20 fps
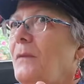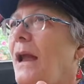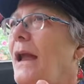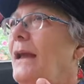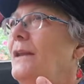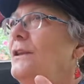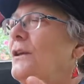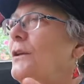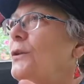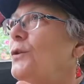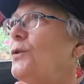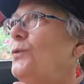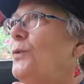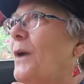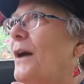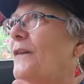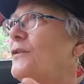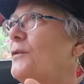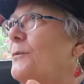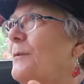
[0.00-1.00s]
and you
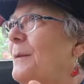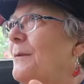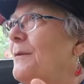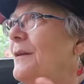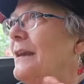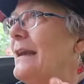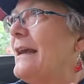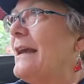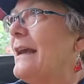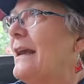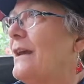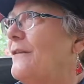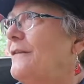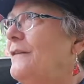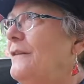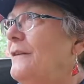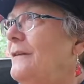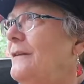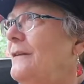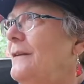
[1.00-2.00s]
have to be really
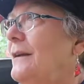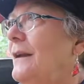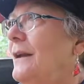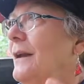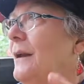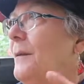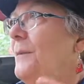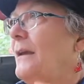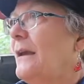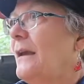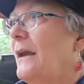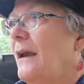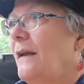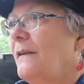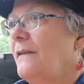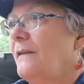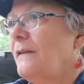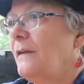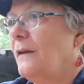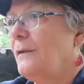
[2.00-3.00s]
careful,
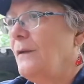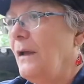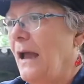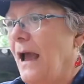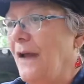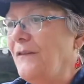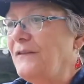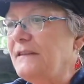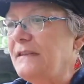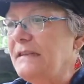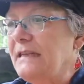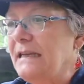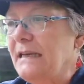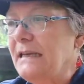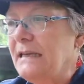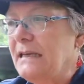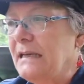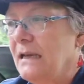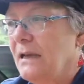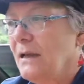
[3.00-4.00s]
because I've
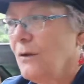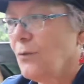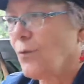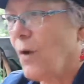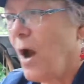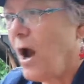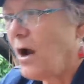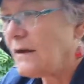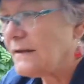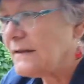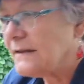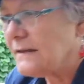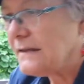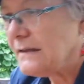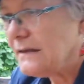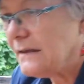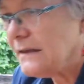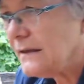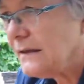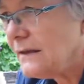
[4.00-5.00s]
seen
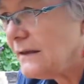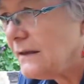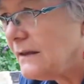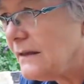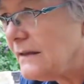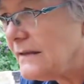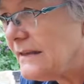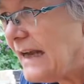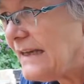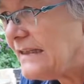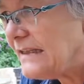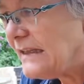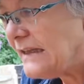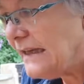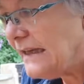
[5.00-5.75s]
rocks the size of